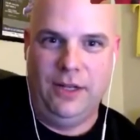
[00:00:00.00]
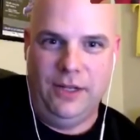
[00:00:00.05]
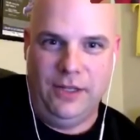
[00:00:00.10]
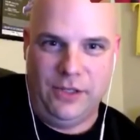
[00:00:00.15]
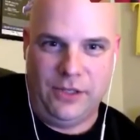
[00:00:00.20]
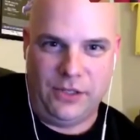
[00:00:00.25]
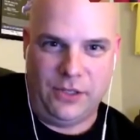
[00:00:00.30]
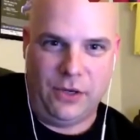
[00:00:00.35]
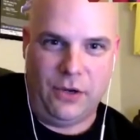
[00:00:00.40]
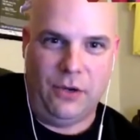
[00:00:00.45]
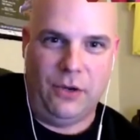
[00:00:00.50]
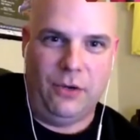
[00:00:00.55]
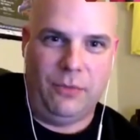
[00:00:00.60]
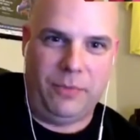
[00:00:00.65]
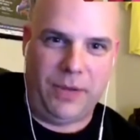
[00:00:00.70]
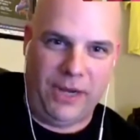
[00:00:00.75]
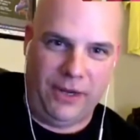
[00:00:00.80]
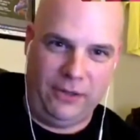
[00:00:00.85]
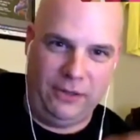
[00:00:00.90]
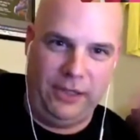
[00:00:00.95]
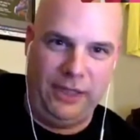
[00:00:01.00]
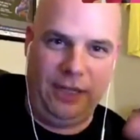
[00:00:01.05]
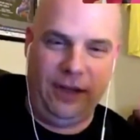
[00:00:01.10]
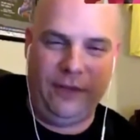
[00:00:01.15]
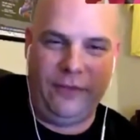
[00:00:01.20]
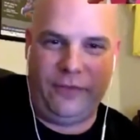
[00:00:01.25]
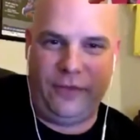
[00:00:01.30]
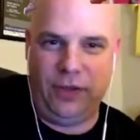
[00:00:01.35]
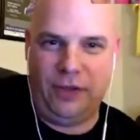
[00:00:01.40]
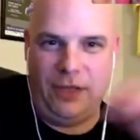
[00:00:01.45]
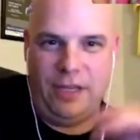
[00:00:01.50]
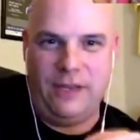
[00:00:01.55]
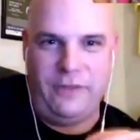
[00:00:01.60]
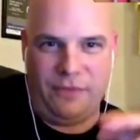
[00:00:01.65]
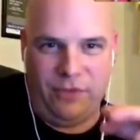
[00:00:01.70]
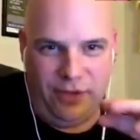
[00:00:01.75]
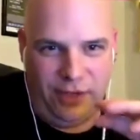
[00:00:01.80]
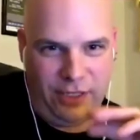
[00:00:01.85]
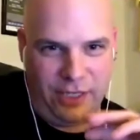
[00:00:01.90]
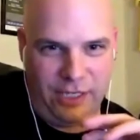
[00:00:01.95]
So apparently if
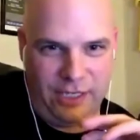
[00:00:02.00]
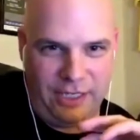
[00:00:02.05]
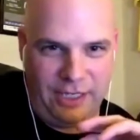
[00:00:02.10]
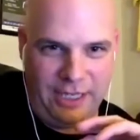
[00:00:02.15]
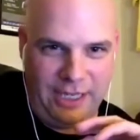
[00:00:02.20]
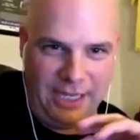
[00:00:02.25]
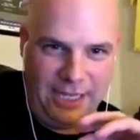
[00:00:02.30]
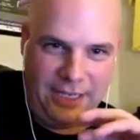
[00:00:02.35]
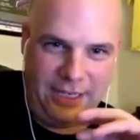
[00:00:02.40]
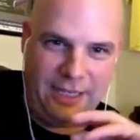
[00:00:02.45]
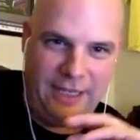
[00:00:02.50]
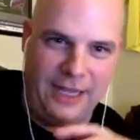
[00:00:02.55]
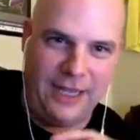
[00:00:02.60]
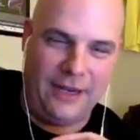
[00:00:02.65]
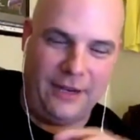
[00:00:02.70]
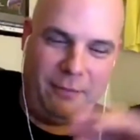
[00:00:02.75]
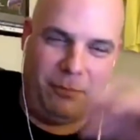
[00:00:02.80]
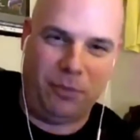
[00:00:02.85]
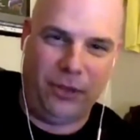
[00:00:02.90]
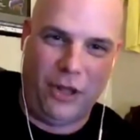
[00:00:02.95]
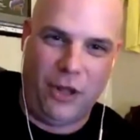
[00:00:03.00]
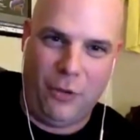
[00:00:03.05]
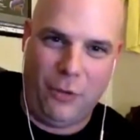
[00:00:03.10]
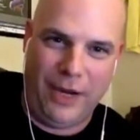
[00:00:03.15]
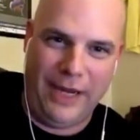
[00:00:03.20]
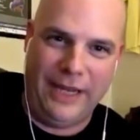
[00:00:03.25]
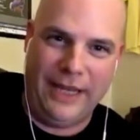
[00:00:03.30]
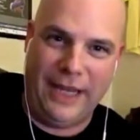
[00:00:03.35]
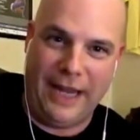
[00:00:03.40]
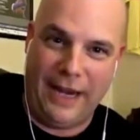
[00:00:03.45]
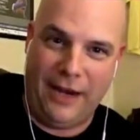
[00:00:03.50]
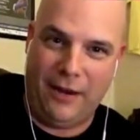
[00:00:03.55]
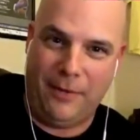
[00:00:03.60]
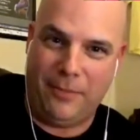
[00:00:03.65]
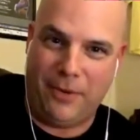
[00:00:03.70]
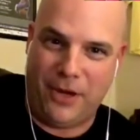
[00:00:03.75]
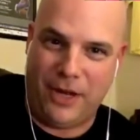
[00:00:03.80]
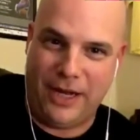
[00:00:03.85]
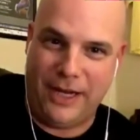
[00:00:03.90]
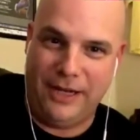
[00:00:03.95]
you can get a blow in there
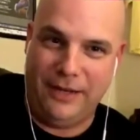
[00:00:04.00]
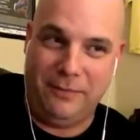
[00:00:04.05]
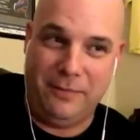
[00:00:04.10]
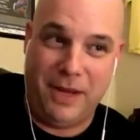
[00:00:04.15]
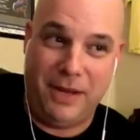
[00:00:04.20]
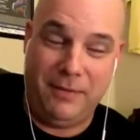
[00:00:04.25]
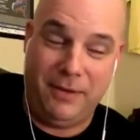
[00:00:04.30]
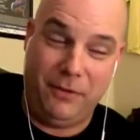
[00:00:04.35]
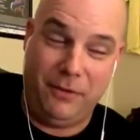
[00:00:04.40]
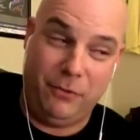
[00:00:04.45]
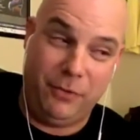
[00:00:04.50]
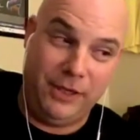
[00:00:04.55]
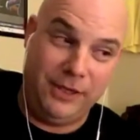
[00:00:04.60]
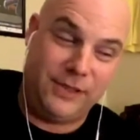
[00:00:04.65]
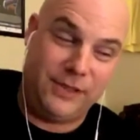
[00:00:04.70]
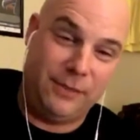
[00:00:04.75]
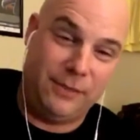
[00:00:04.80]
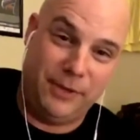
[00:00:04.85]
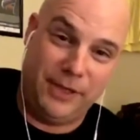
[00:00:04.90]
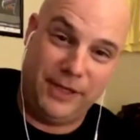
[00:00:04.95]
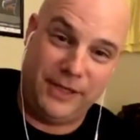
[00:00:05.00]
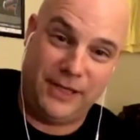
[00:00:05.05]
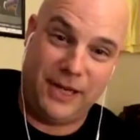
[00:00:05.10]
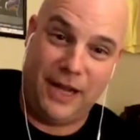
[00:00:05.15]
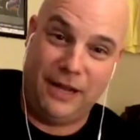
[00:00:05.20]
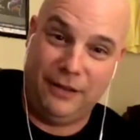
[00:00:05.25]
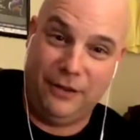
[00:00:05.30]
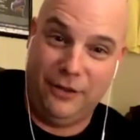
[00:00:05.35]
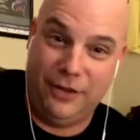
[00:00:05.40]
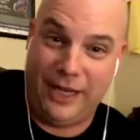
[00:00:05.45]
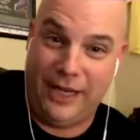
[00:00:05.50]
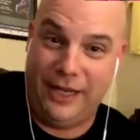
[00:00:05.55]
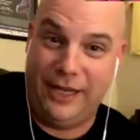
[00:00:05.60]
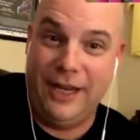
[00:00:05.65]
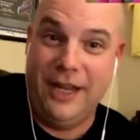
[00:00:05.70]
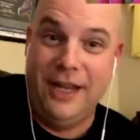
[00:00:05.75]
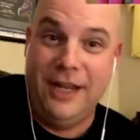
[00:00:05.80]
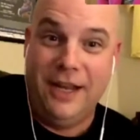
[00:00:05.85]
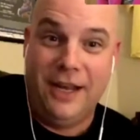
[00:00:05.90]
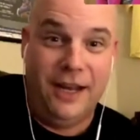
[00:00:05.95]
behind maybe when somebody's not looking,
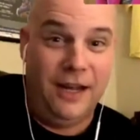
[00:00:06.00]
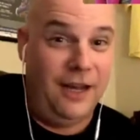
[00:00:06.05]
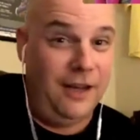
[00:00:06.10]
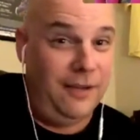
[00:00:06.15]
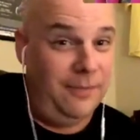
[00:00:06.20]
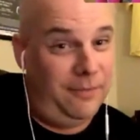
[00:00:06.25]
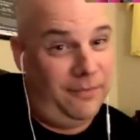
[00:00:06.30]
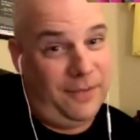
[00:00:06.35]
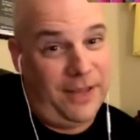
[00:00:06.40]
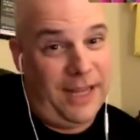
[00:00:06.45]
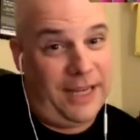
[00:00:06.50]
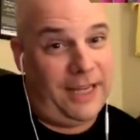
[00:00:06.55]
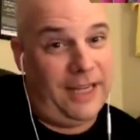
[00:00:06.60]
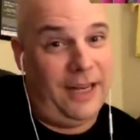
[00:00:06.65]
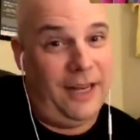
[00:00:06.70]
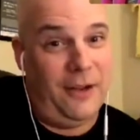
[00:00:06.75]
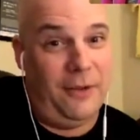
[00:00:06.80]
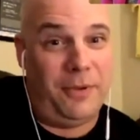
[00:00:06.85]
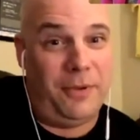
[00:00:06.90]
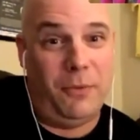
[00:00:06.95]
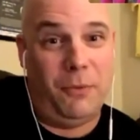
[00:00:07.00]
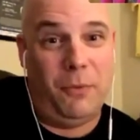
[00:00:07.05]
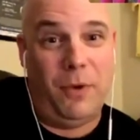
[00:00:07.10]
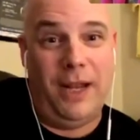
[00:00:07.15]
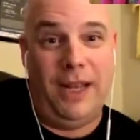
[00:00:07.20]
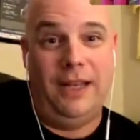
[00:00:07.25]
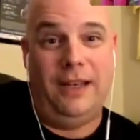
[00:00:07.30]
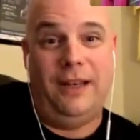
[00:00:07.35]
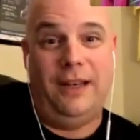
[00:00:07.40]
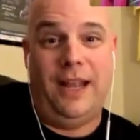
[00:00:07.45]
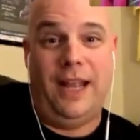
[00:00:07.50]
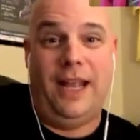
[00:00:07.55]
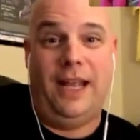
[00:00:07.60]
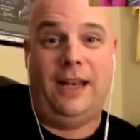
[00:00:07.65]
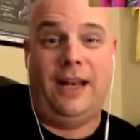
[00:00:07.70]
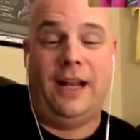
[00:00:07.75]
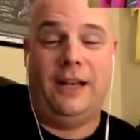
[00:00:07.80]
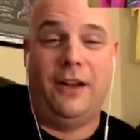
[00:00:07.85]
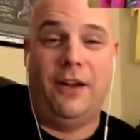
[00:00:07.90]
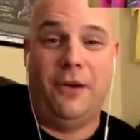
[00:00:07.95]
that can help you win.
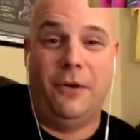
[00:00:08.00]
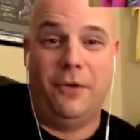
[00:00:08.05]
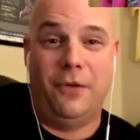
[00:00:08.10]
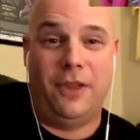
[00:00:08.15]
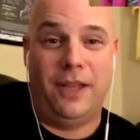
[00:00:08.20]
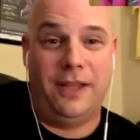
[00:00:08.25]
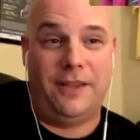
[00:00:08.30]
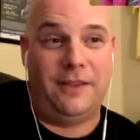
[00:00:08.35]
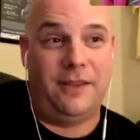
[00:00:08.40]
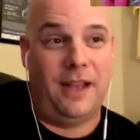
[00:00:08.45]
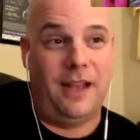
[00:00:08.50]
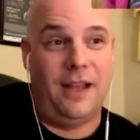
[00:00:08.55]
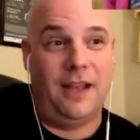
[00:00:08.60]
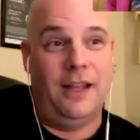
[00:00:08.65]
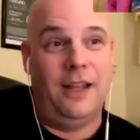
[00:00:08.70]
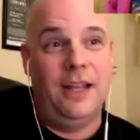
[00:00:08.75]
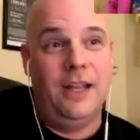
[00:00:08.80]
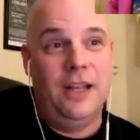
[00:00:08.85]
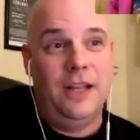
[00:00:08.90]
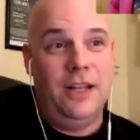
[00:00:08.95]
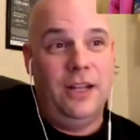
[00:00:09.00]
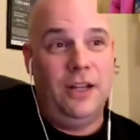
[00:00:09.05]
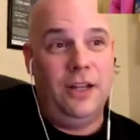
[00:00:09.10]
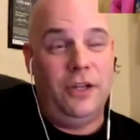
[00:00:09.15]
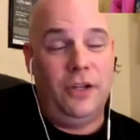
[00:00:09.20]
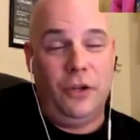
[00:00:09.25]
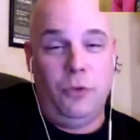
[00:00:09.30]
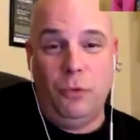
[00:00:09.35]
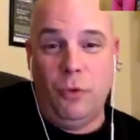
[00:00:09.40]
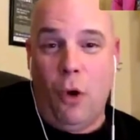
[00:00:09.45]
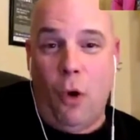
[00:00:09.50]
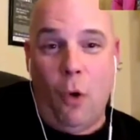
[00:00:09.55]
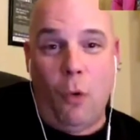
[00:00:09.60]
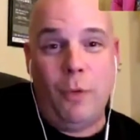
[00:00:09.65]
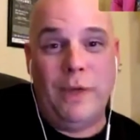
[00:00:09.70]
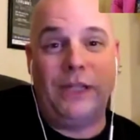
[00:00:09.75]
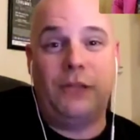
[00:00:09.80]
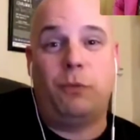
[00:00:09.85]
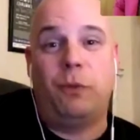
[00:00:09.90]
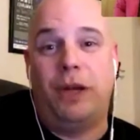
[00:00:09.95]
And I know that you
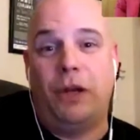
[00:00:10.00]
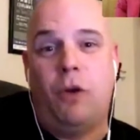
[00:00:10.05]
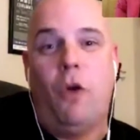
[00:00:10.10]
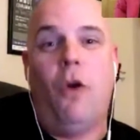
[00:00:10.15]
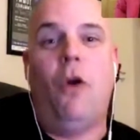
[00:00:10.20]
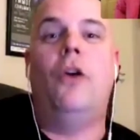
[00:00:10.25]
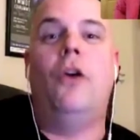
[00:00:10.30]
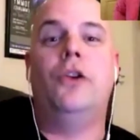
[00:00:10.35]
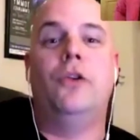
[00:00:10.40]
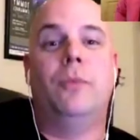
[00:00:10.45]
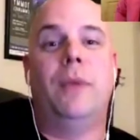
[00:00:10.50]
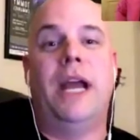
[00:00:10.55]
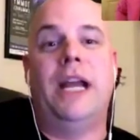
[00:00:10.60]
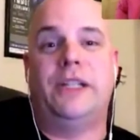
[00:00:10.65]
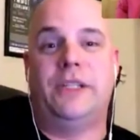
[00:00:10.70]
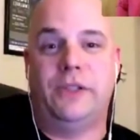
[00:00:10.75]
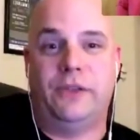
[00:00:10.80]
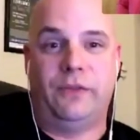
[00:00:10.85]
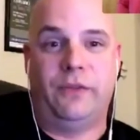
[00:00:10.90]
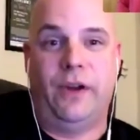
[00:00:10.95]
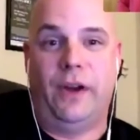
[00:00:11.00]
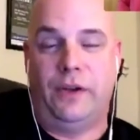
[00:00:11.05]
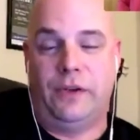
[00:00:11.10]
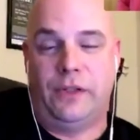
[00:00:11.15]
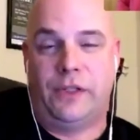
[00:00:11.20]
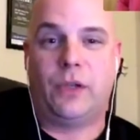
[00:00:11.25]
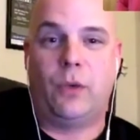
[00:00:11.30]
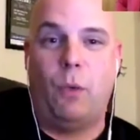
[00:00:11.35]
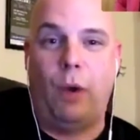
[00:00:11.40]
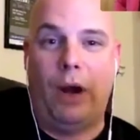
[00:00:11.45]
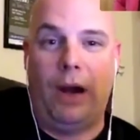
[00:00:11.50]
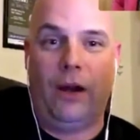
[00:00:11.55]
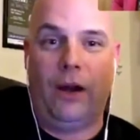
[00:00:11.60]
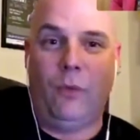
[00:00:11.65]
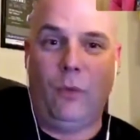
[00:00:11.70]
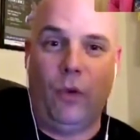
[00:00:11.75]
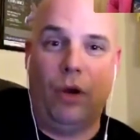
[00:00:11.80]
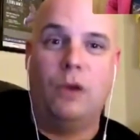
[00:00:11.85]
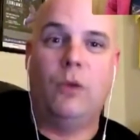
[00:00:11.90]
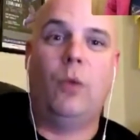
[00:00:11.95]
always win all your matches fair and square,
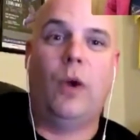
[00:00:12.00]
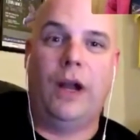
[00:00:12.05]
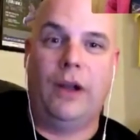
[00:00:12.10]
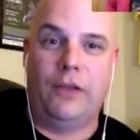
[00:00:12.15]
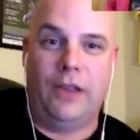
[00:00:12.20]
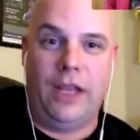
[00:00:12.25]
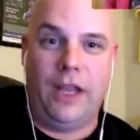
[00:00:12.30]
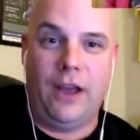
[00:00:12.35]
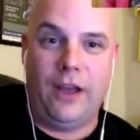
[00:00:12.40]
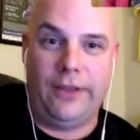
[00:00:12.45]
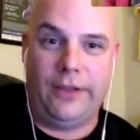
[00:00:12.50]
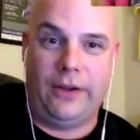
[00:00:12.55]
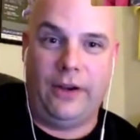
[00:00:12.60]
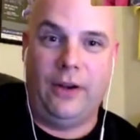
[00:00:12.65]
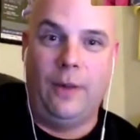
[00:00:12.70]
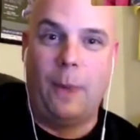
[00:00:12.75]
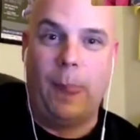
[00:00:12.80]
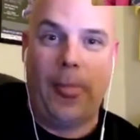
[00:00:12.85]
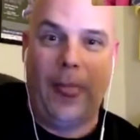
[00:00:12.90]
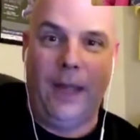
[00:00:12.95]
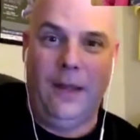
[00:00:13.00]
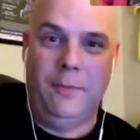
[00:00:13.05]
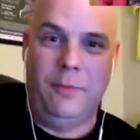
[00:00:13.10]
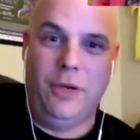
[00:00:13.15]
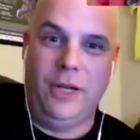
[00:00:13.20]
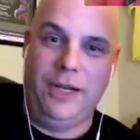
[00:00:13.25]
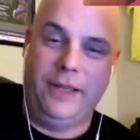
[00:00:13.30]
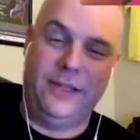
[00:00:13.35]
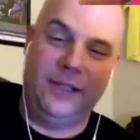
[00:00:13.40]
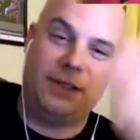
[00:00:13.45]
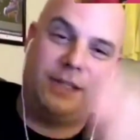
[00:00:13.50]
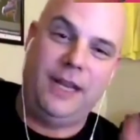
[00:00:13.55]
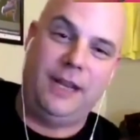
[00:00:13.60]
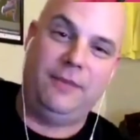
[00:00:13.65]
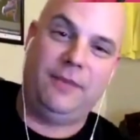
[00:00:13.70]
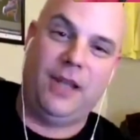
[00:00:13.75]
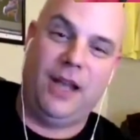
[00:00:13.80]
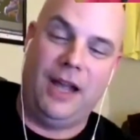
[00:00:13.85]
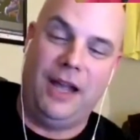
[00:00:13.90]
one way or the other, but at the same time,